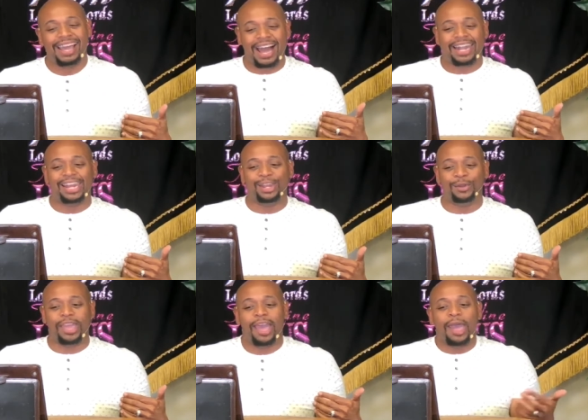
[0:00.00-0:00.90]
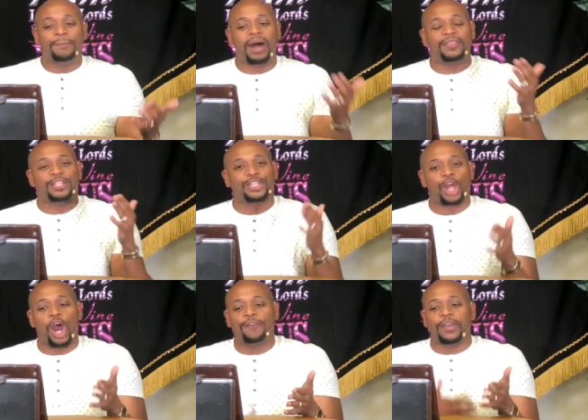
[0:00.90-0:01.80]
Hallelujah. But the
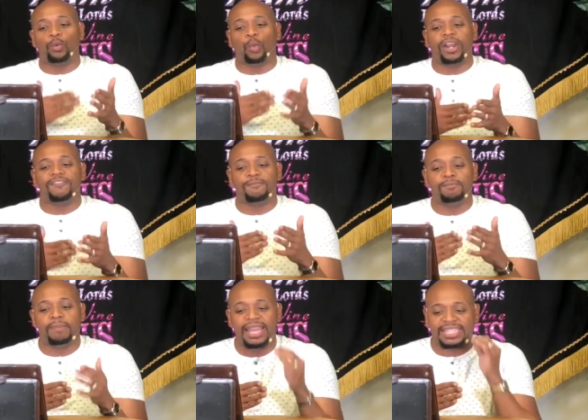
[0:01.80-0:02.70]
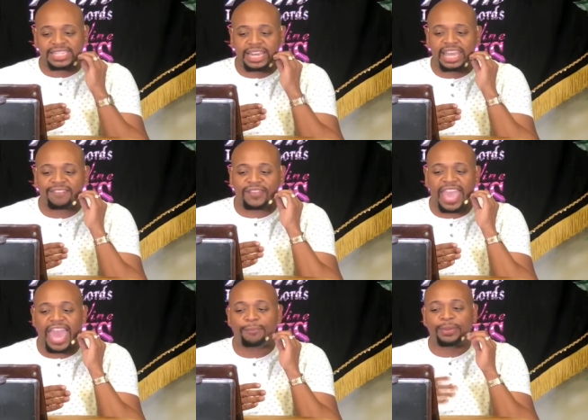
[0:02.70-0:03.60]
servant would have missed it if he
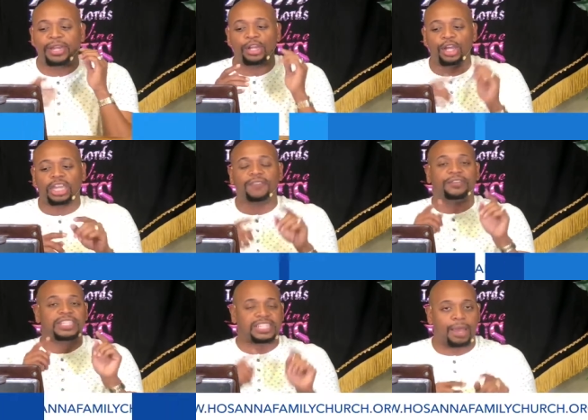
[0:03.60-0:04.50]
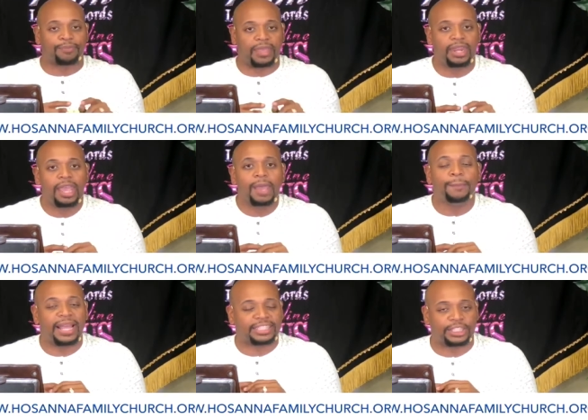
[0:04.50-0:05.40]
hadn't been looking for something,
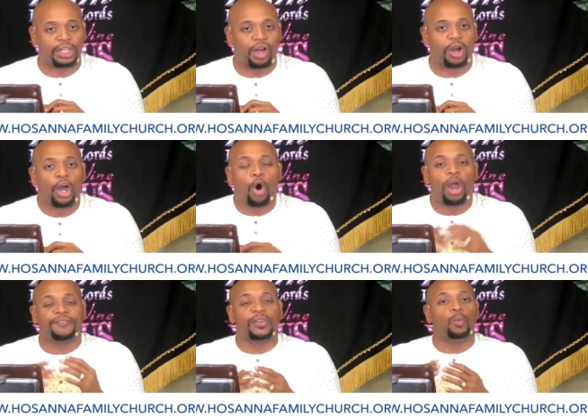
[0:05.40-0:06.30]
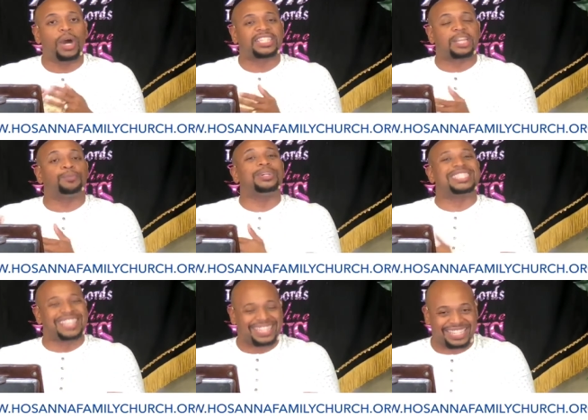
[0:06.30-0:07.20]
bless the Lord, or if he wasn't
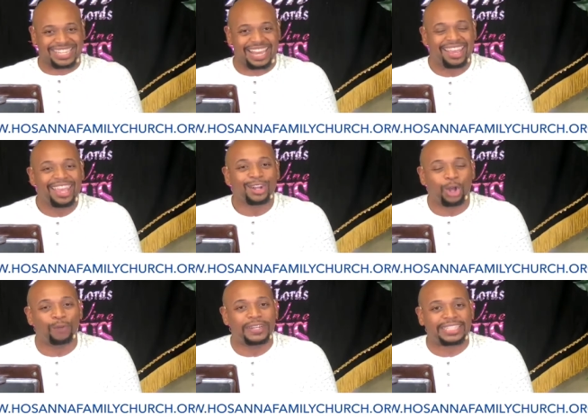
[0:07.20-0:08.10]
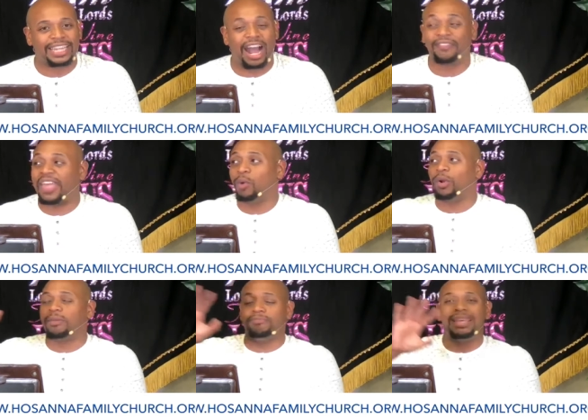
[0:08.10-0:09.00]
persistent. Glory to God. They
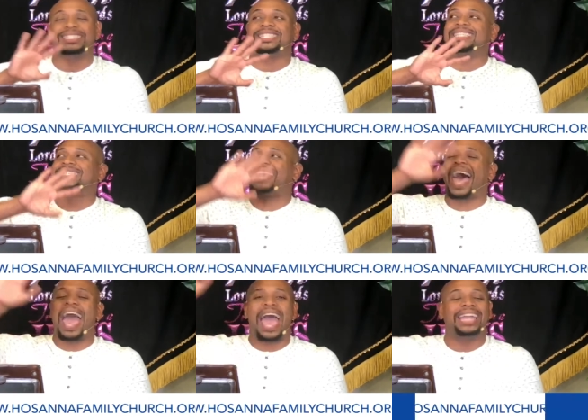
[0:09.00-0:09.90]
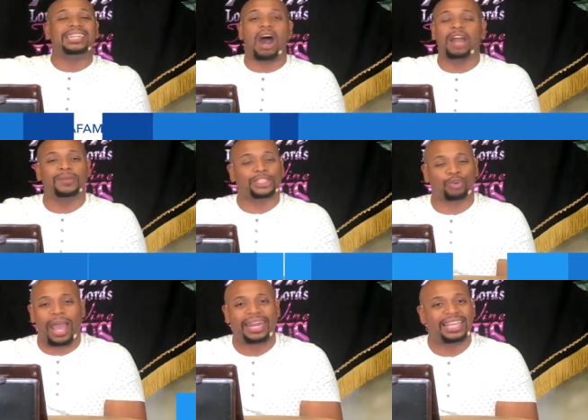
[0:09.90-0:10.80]
would have missed the sign God was
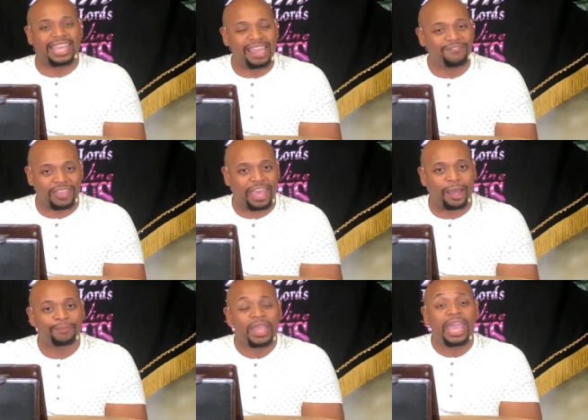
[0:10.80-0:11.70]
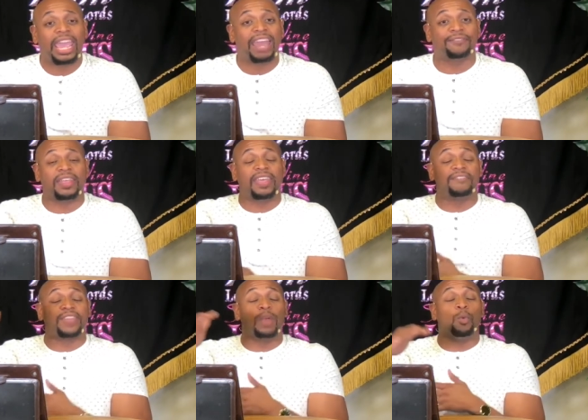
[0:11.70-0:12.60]
trying to give them if,
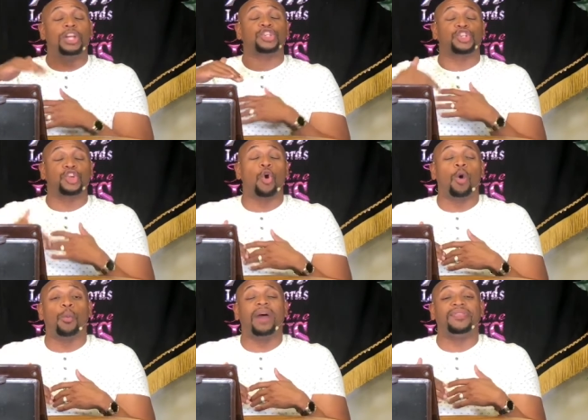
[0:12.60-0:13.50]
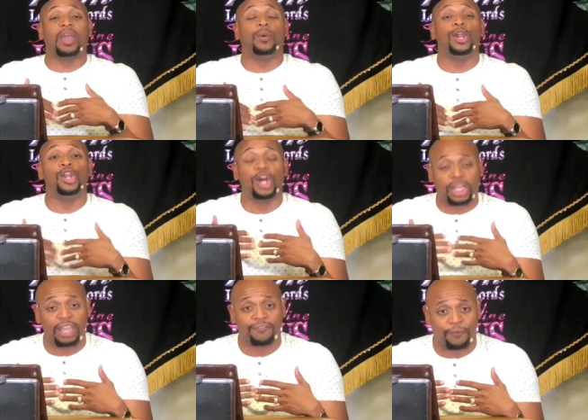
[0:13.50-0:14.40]
if they weren't sure what they were
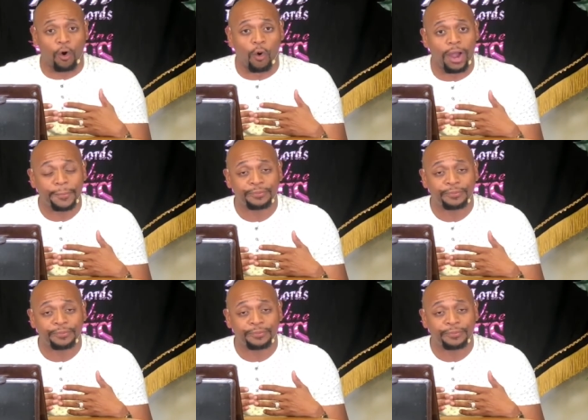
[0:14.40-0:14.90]
looking for